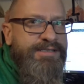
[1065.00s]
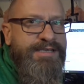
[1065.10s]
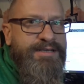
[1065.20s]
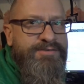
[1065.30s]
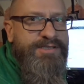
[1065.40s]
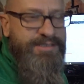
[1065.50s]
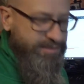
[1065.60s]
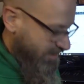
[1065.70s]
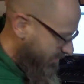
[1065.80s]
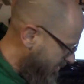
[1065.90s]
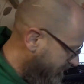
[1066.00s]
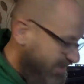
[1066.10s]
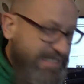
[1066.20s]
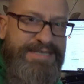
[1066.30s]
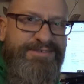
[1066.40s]
said I was gonna, I don't know if
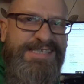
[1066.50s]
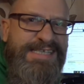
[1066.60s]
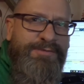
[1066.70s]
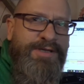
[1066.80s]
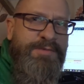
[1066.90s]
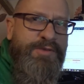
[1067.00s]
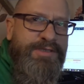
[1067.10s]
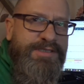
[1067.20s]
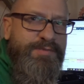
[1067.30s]
you can even see what I'm doing on the